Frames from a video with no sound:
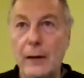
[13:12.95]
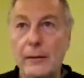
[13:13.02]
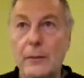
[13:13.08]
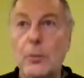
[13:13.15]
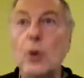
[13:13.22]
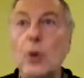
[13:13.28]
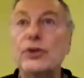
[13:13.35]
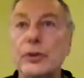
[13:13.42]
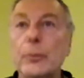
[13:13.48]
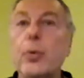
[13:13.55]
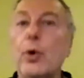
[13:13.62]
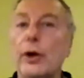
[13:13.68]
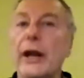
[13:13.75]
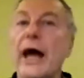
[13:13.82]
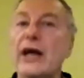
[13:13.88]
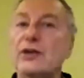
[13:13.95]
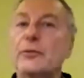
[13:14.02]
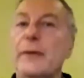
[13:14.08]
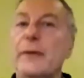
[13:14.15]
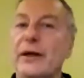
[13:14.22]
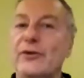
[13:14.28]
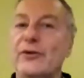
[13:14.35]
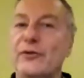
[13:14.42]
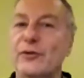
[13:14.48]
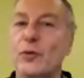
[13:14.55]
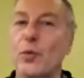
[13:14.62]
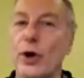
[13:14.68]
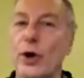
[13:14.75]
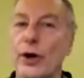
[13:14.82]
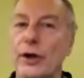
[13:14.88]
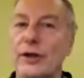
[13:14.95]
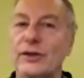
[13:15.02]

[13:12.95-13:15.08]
the most important aspect of the work